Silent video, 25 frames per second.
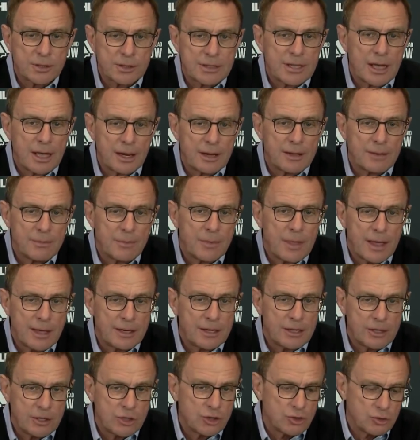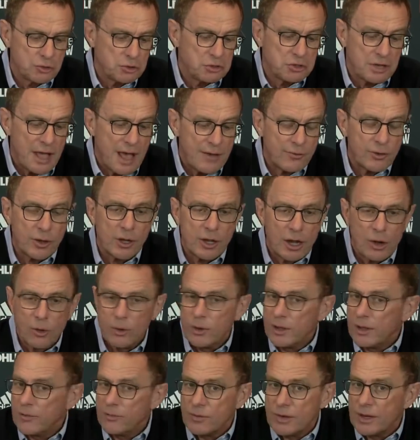tell him that he should have a
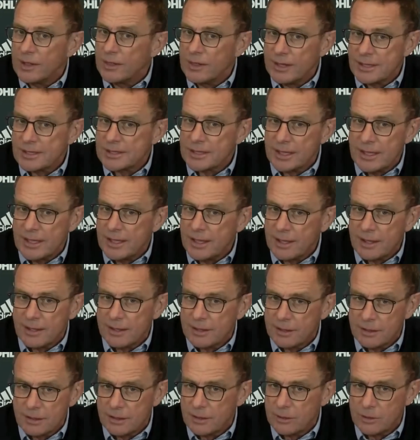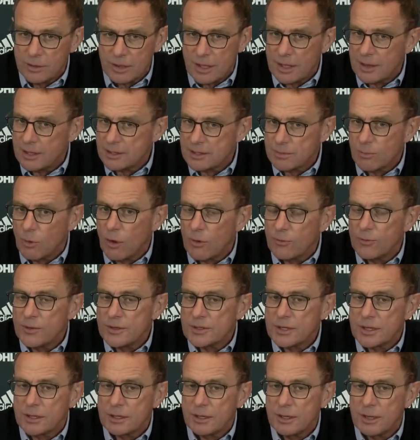go, even in this league, that is more
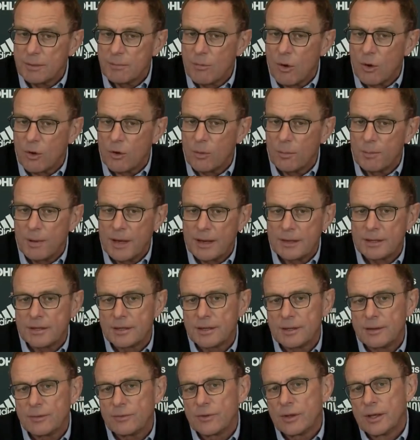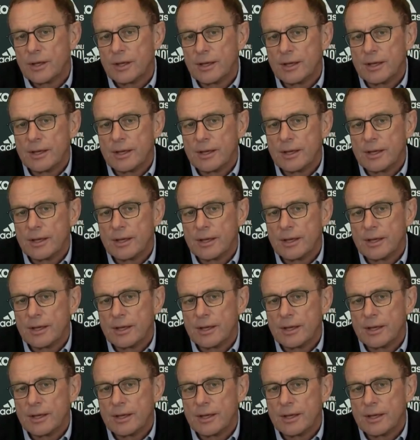physical and more competitive.